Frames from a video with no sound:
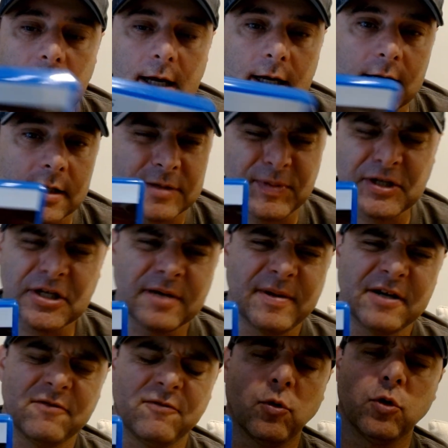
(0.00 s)
especially compared
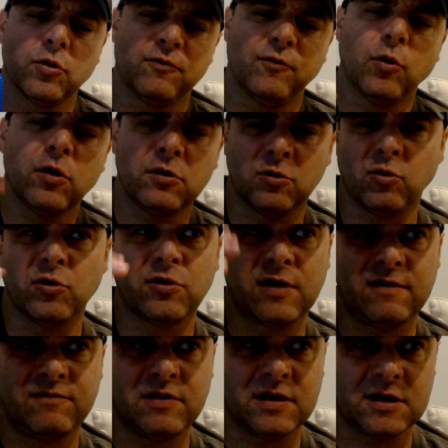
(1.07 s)
to Fallen Order. I
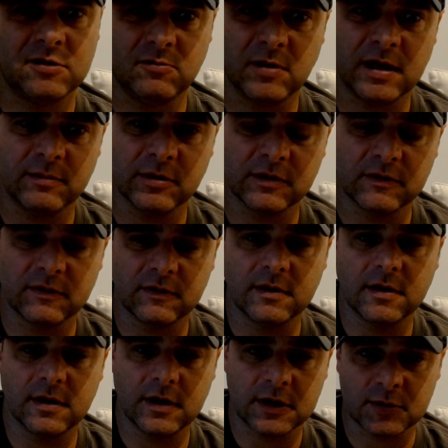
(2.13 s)
feel like you were able to
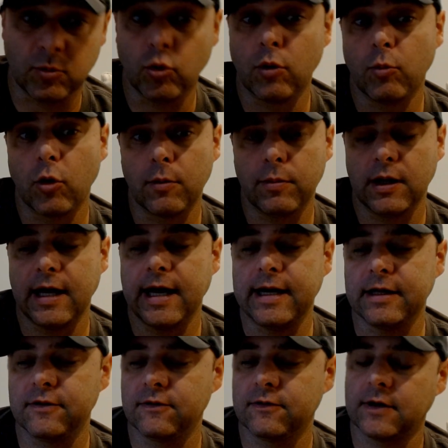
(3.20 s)
explore more
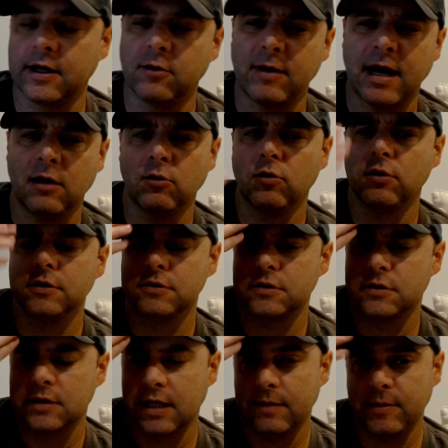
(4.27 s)
planets. I know Outlaws
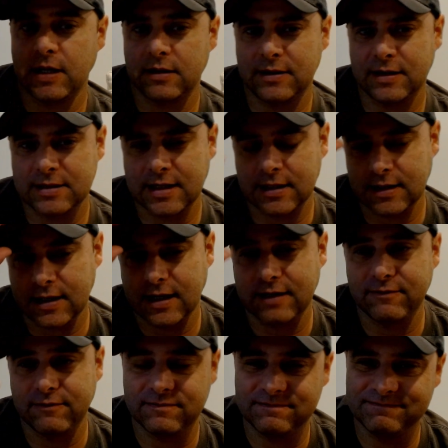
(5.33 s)
just came out, and that's getting kind
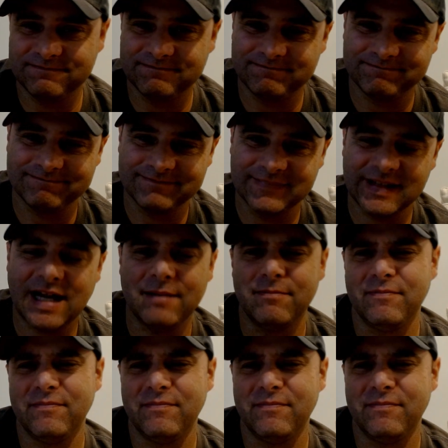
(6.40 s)
of not